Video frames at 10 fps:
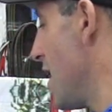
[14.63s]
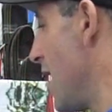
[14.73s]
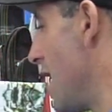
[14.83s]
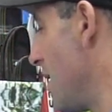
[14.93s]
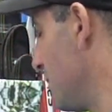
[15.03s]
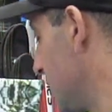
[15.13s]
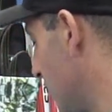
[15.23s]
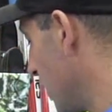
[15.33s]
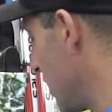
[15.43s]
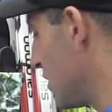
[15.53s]
So
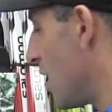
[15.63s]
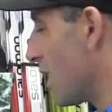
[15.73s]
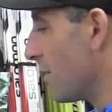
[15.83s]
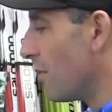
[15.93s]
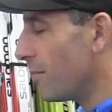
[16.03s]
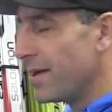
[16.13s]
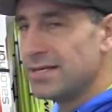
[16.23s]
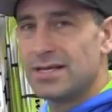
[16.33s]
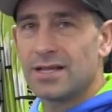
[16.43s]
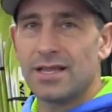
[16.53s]
we're going to talk about
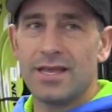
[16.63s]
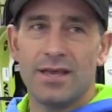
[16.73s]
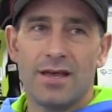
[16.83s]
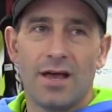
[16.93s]
basically